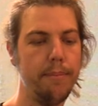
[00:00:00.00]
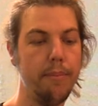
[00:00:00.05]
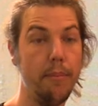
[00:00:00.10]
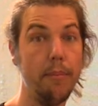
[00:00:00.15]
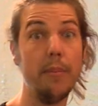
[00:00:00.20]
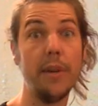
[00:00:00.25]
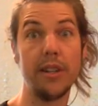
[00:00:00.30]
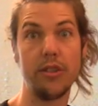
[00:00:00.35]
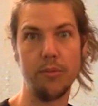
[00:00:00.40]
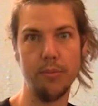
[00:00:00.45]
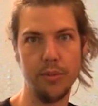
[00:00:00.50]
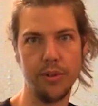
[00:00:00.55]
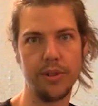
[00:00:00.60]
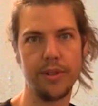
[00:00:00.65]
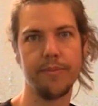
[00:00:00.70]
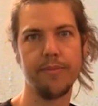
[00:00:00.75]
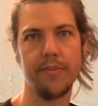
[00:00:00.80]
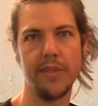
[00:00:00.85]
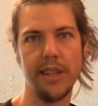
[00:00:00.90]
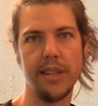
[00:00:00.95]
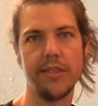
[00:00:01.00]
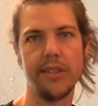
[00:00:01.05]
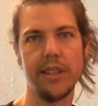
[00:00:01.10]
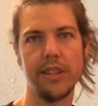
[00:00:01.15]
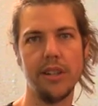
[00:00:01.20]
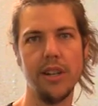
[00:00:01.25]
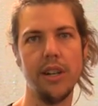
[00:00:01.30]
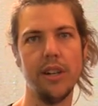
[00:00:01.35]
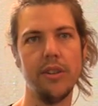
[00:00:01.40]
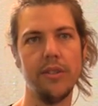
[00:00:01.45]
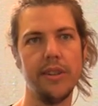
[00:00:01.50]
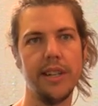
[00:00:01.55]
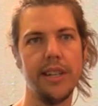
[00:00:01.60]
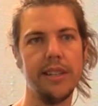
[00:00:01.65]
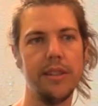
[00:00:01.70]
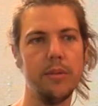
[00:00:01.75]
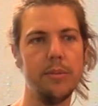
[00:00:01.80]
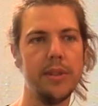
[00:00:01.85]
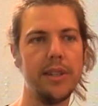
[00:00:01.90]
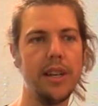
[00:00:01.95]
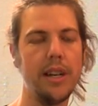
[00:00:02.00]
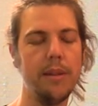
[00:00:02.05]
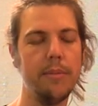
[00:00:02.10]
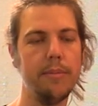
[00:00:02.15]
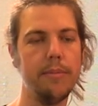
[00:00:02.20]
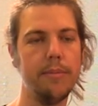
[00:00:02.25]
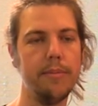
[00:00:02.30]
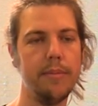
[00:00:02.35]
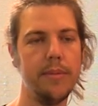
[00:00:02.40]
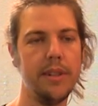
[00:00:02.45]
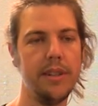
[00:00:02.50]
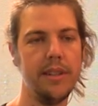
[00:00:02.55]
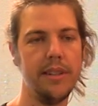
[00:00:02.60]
much more as I go, and it'll become.